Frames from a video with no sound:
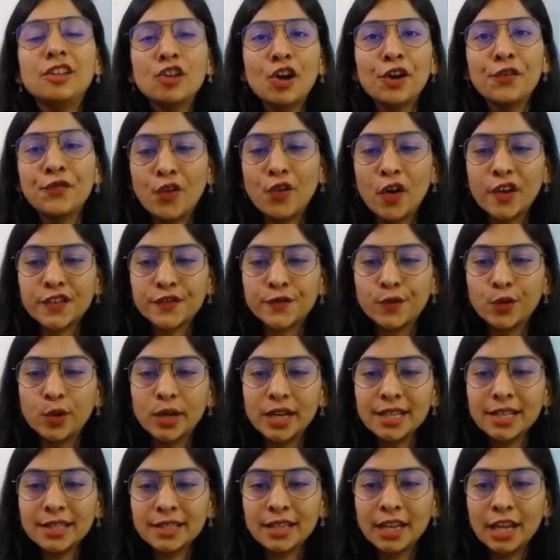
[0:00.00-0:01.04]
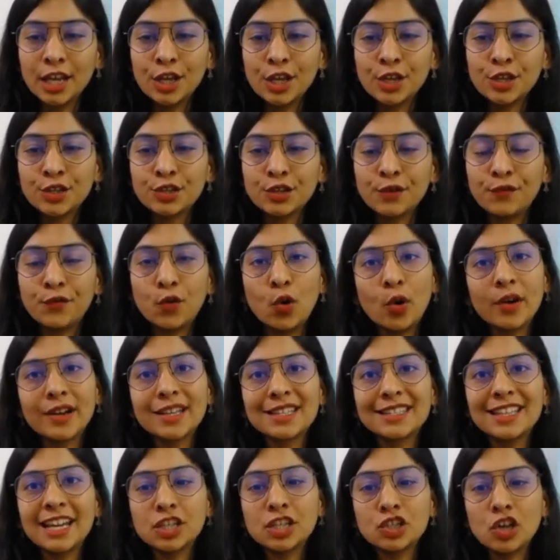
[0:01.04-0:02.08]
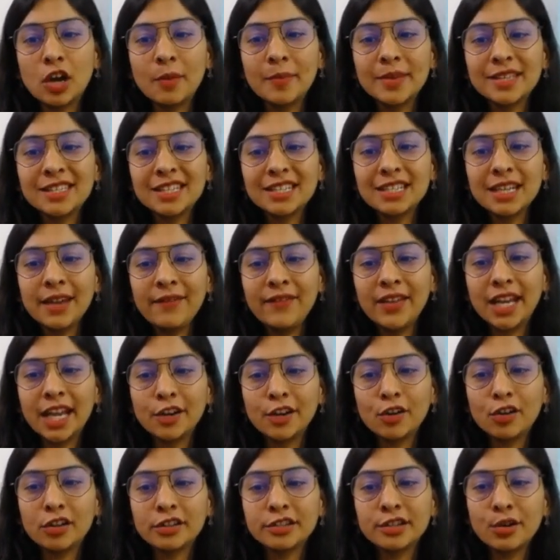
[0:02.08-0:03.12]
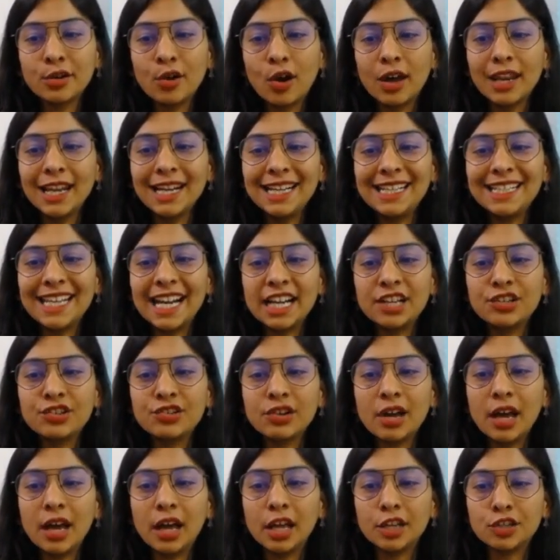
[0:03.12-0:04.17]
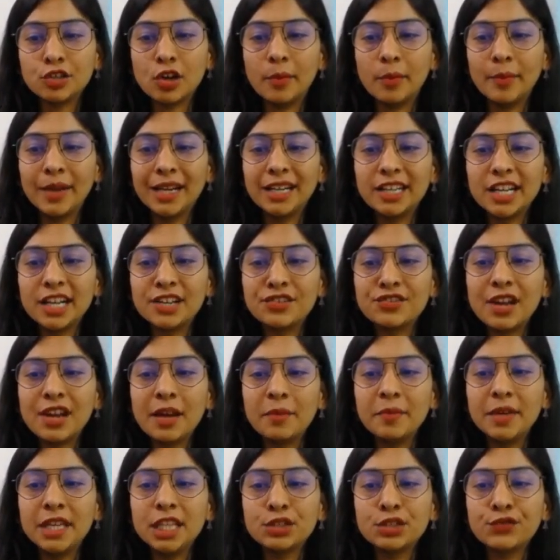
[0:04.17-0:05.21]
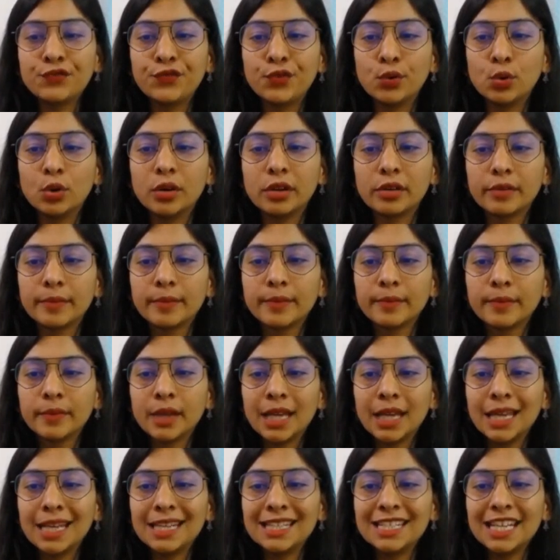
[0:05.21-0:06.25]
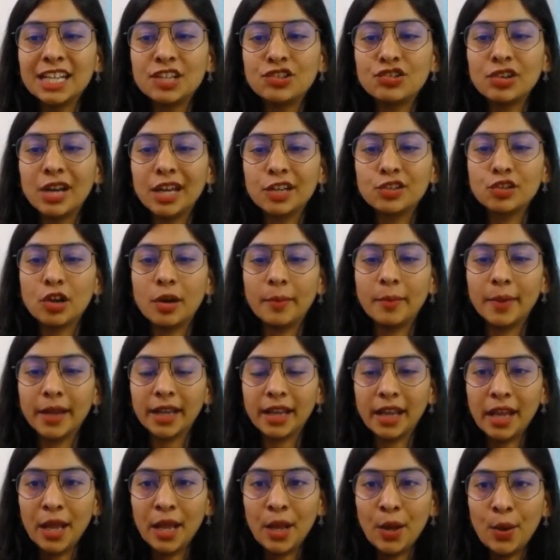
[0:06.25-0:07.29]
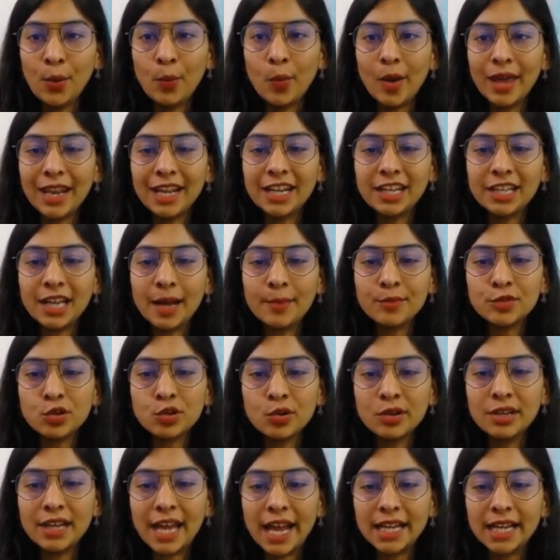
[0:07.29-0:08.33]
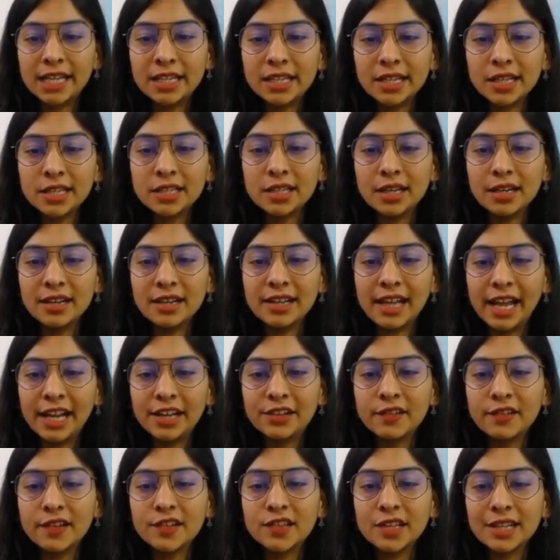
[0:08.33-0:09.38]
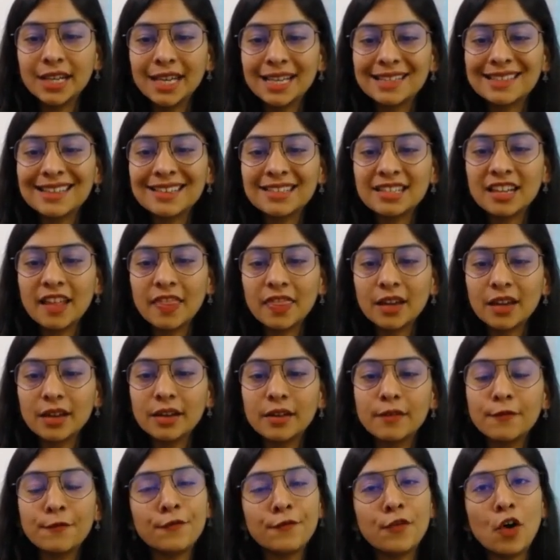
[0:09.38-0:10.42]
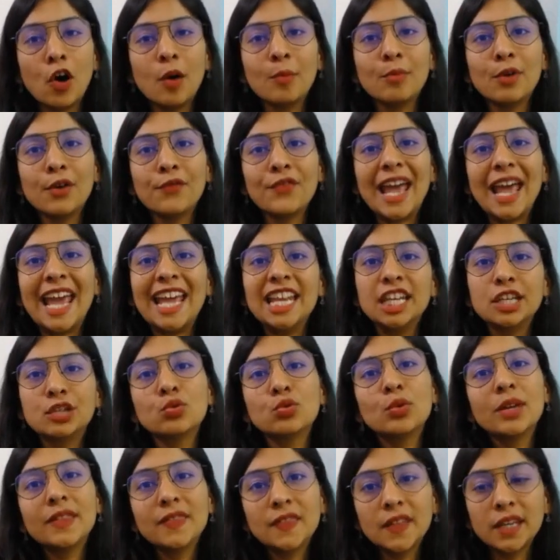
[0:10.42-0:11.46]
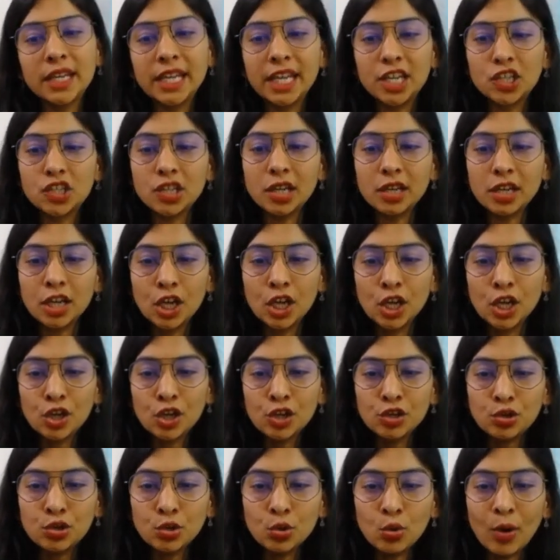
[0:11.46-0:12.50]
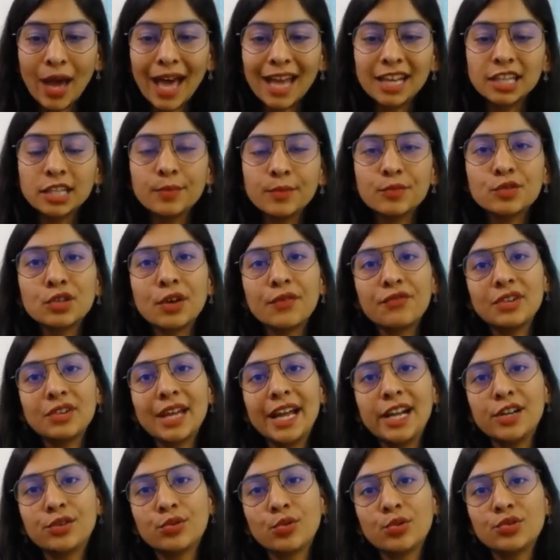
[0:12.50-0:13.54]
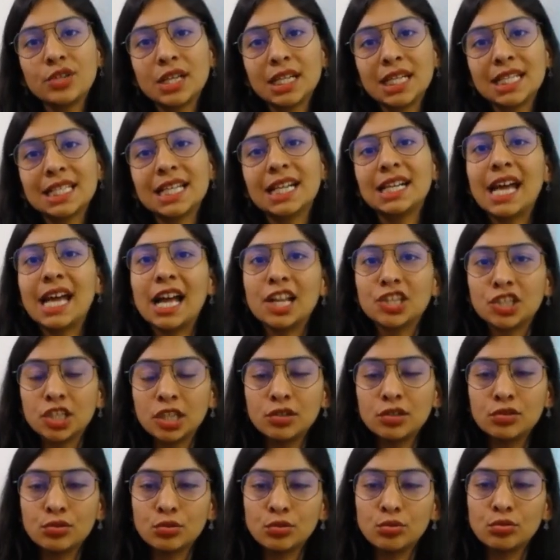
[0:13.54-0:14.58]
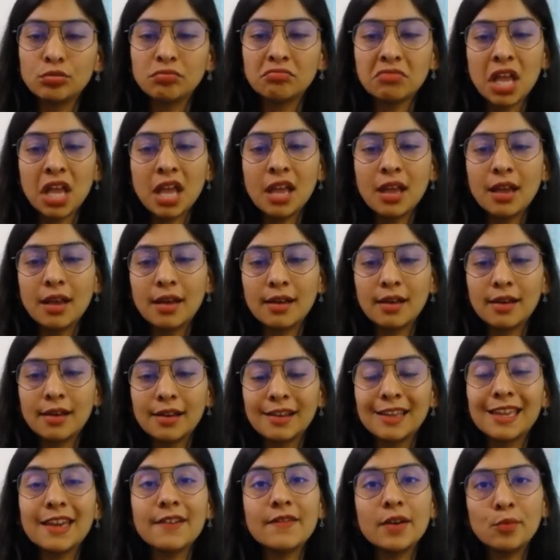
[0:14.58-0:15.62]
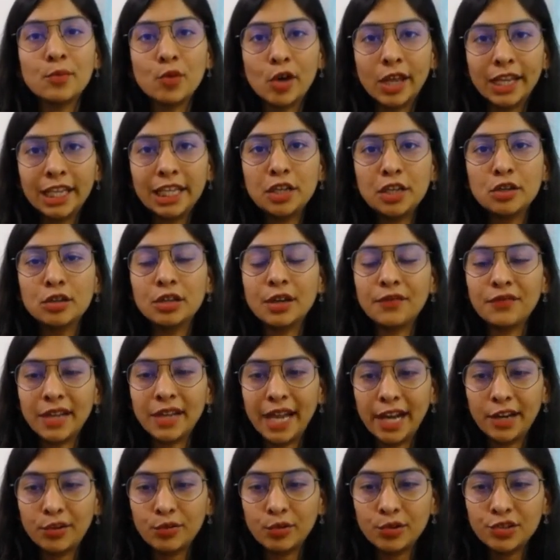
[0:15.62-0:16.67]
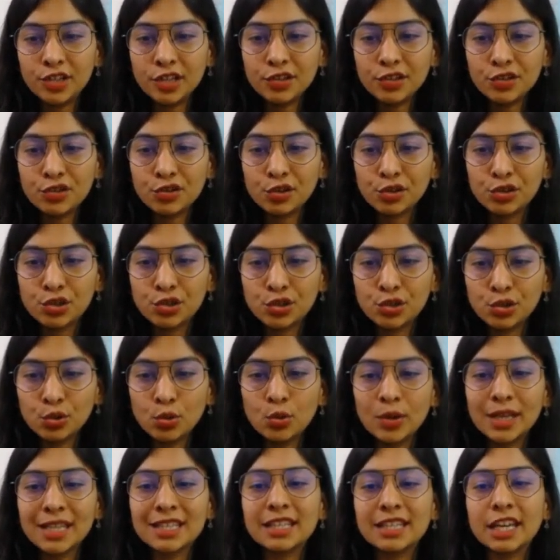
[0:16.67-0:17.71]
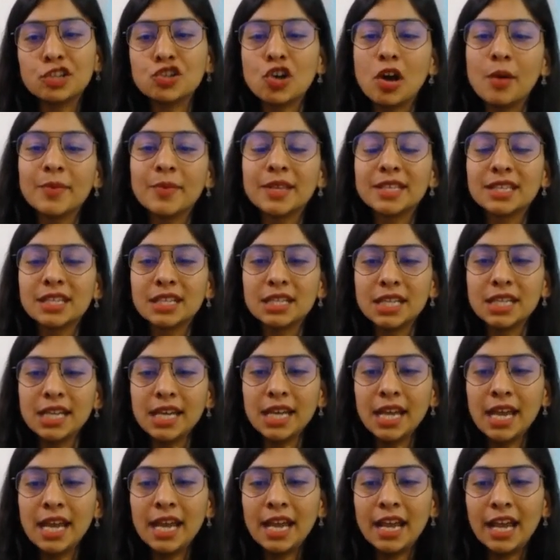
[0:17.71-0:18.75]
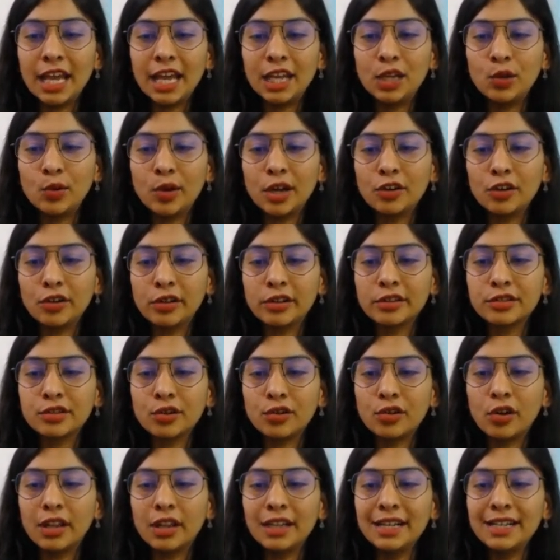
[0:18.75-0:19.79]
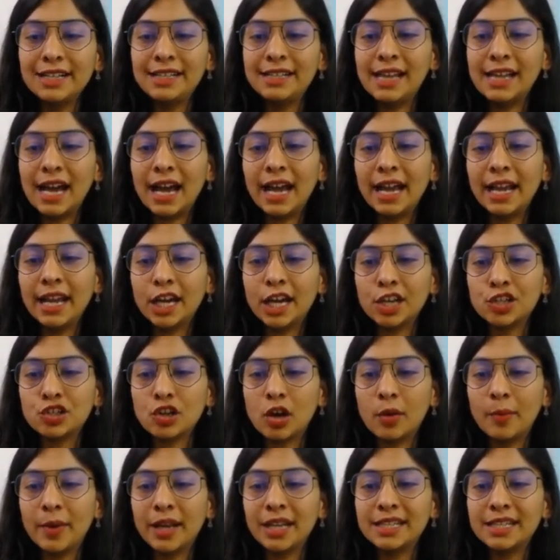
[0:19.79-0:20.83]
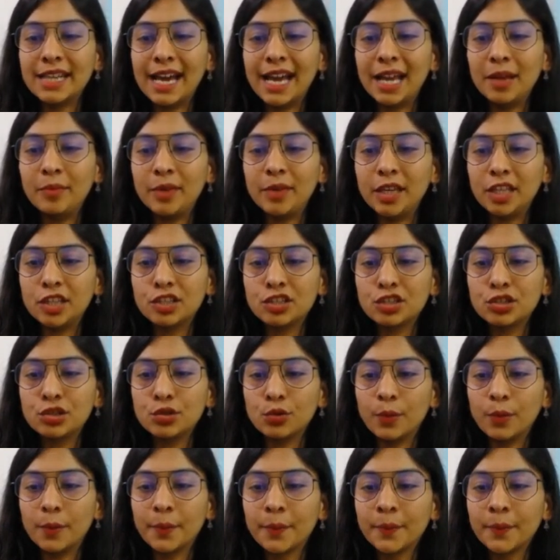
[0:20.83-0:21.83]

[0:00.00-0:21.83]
your phosphorus. So 4 is the atomicity. We can also call it tetraatomic. Tetra means 4. Tetraatomic. When it comes to nitrogen, nitrogen exists in the form of N2 in the nature. Two atoms of nitrogen is attaching to uh, give a molecule of nitrogen. So 2 is the atomicity and you can also call it diatomic. Di means 2.